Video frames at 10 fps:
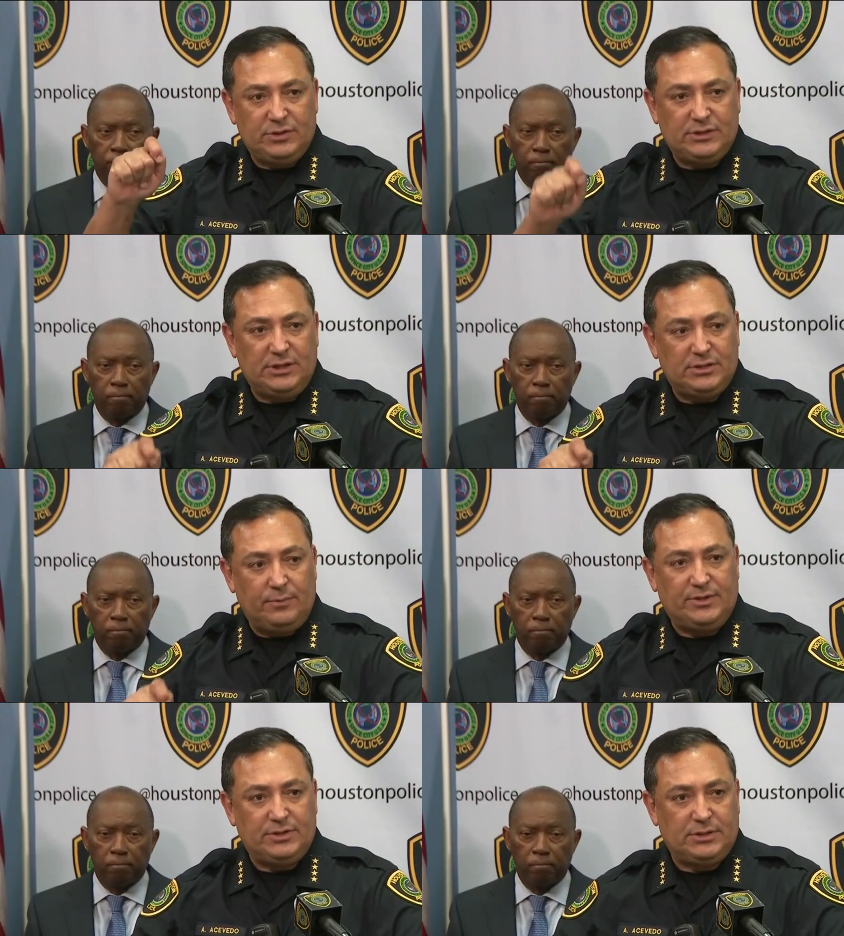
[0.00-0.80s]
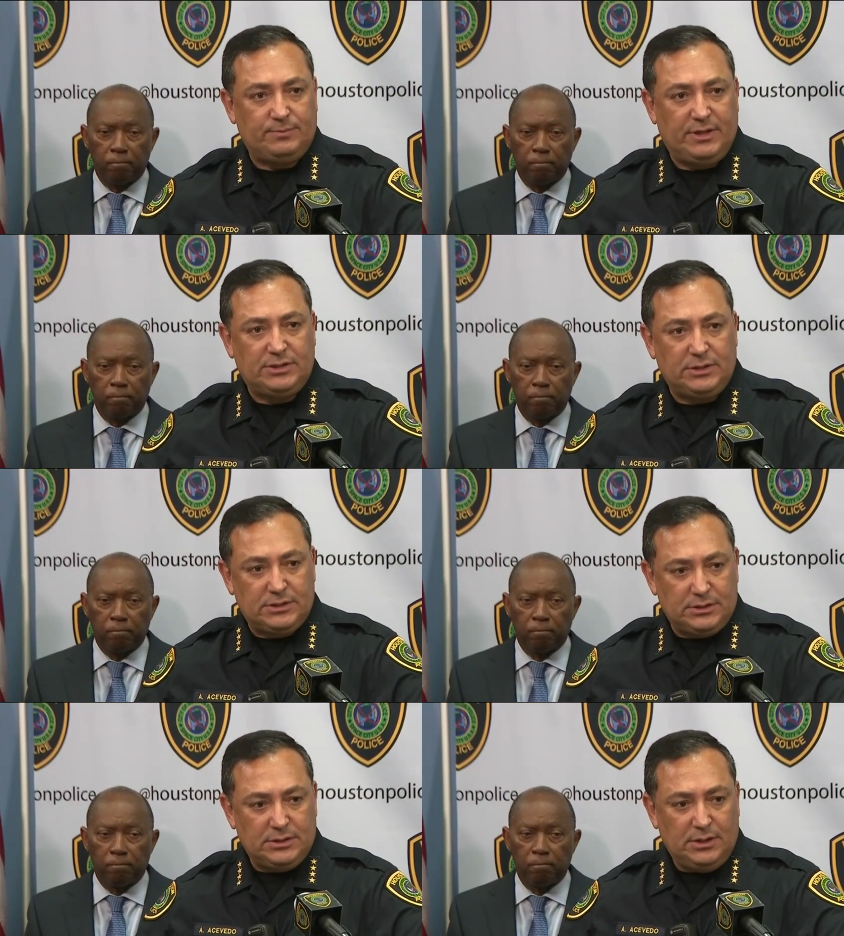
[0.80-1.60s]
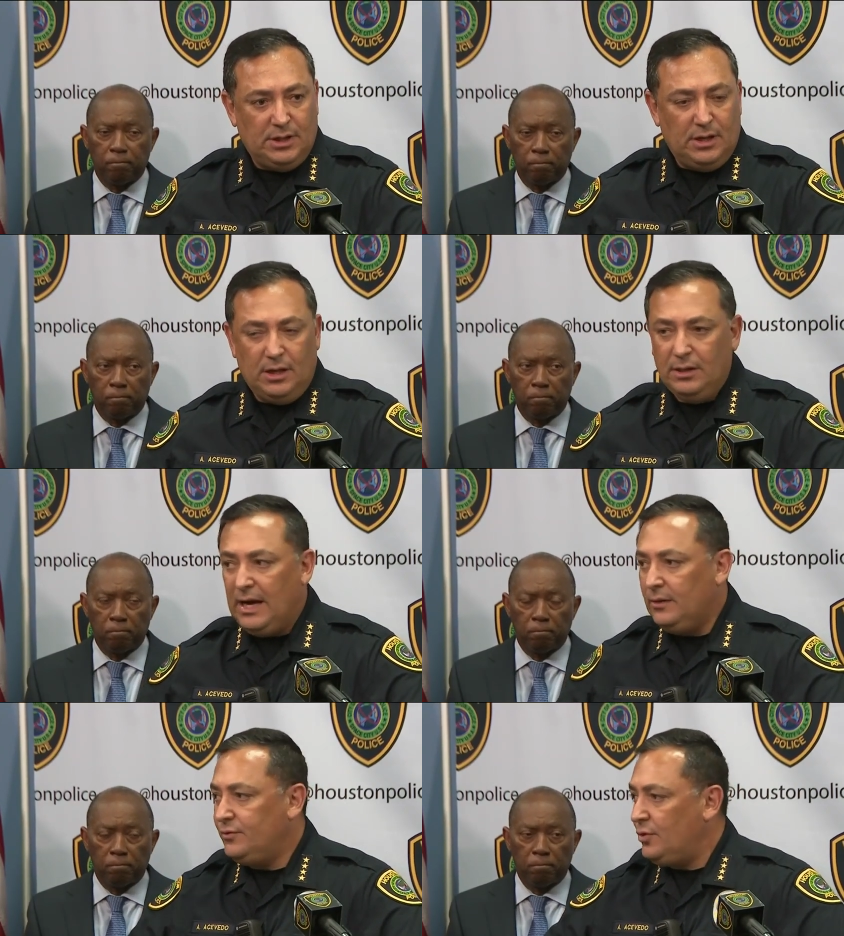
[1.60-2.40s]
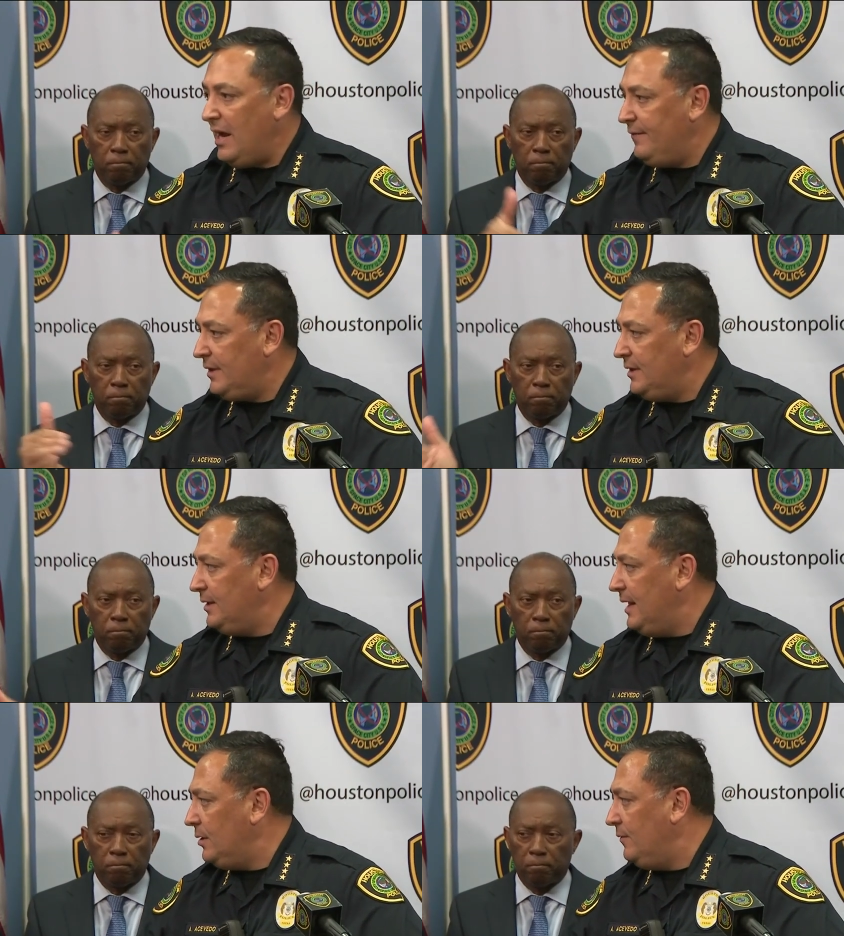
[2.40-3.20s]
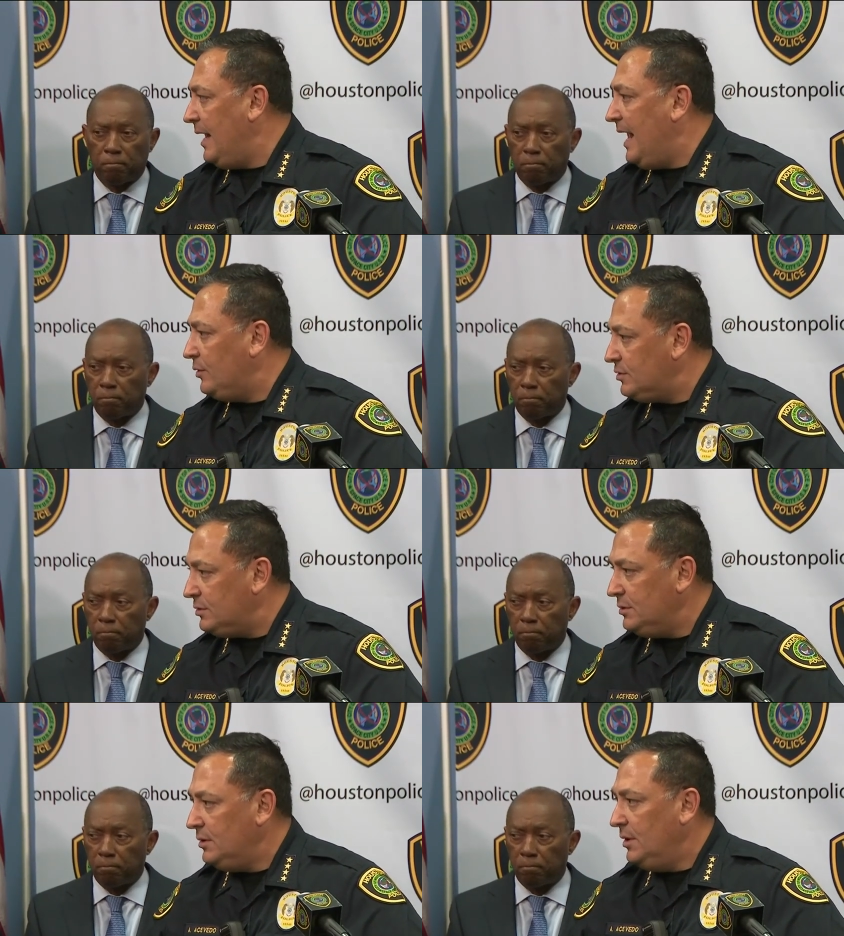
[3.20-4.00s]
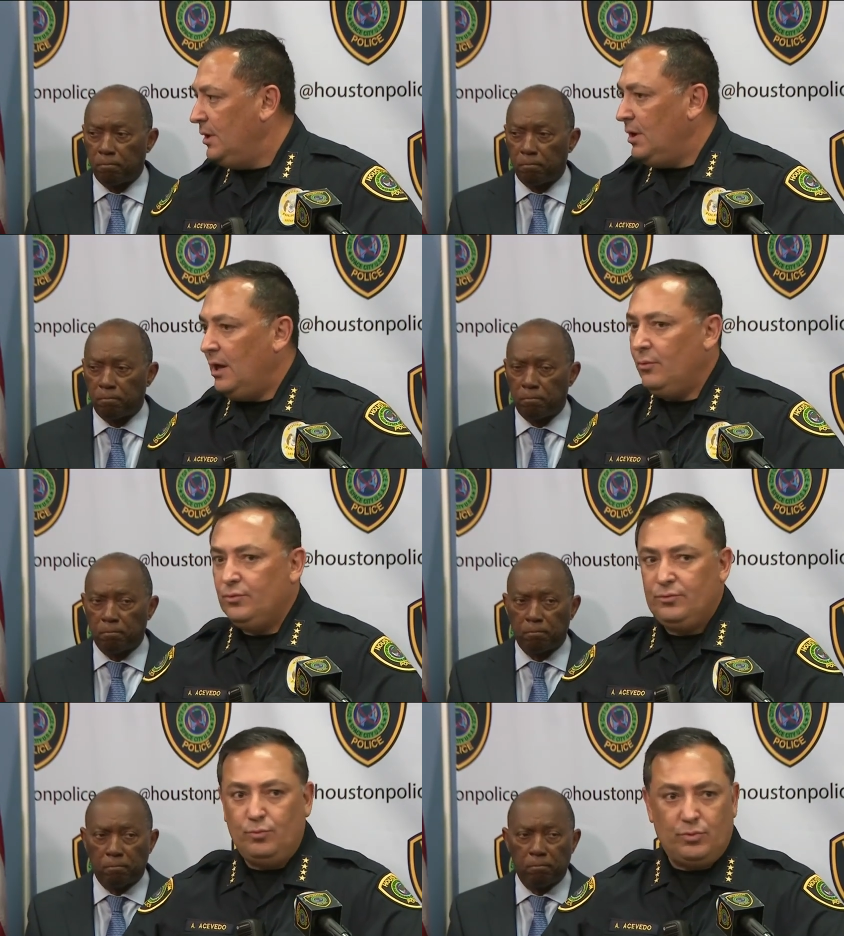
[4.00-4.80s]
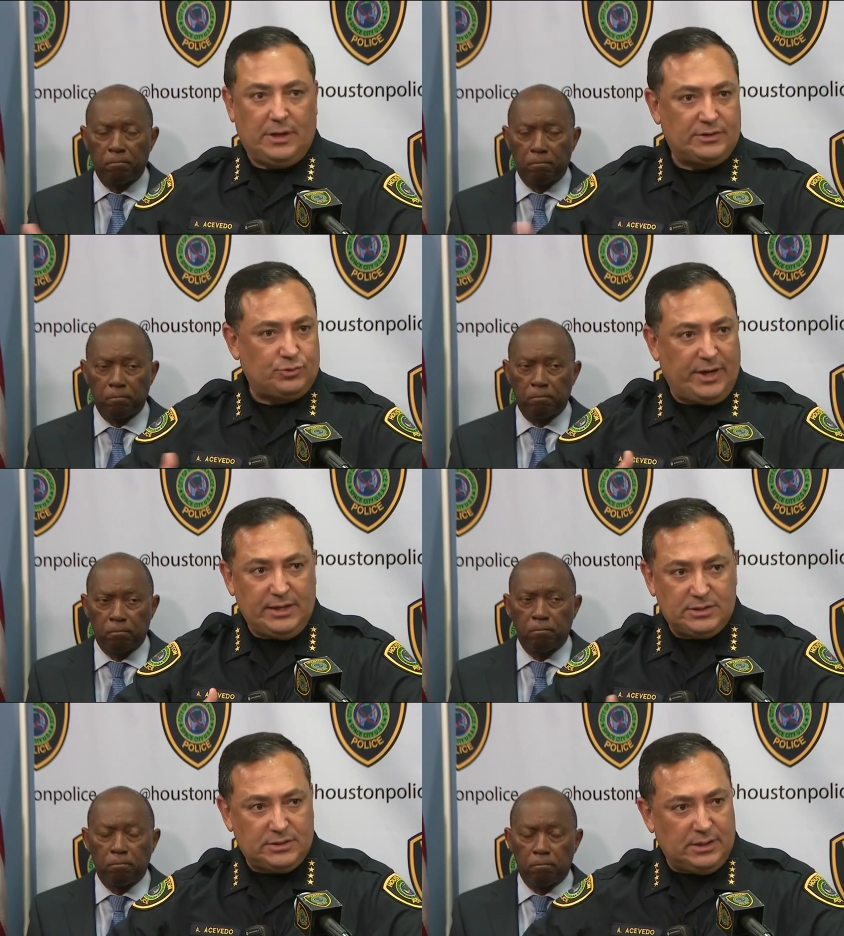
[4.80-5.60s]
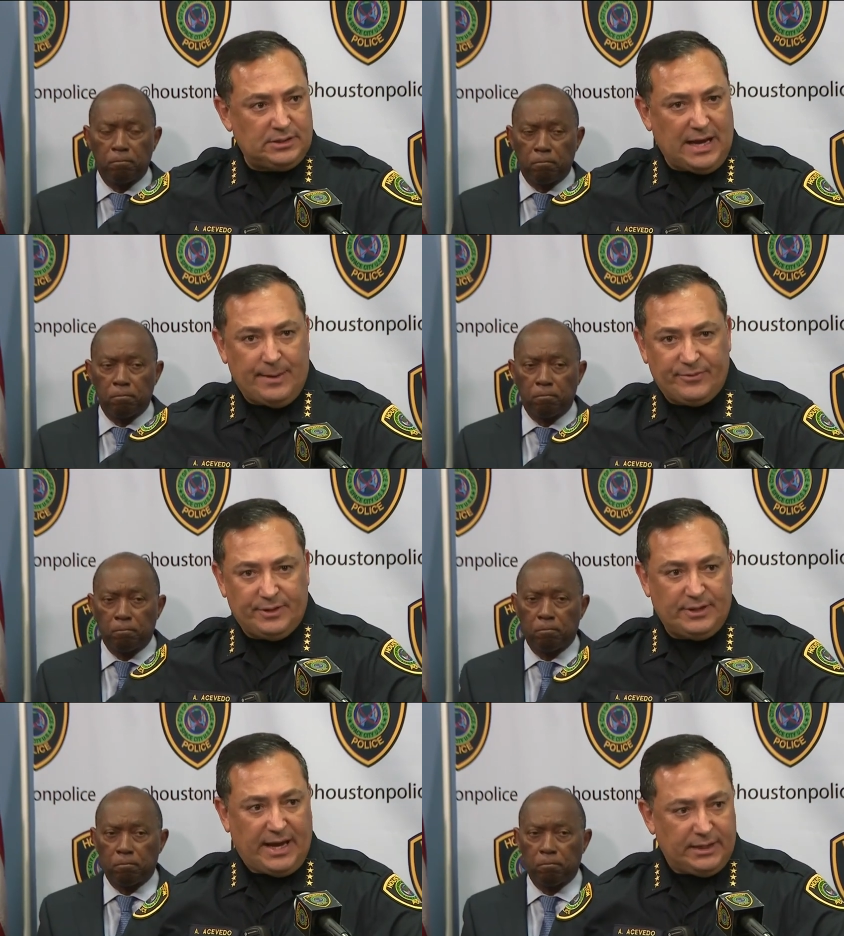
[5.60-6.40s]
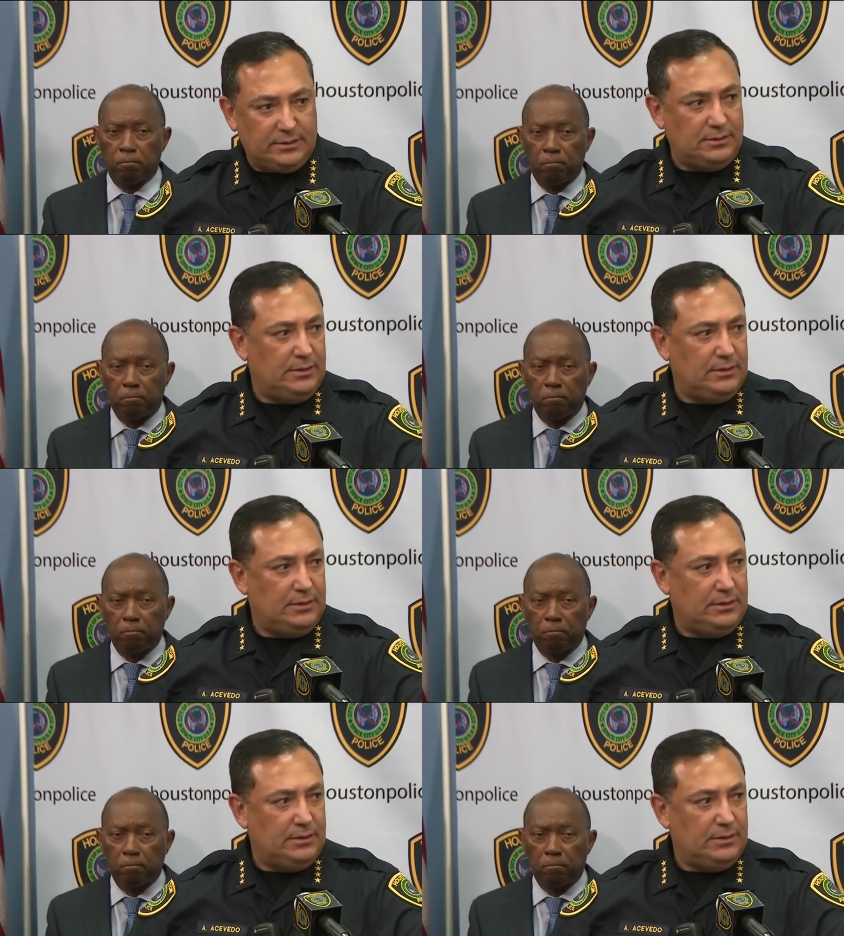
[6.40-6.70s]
Speaker 1: you see something suspicious, a lot of traffic in and out of a house, uh, uh, strange uh, times of the night,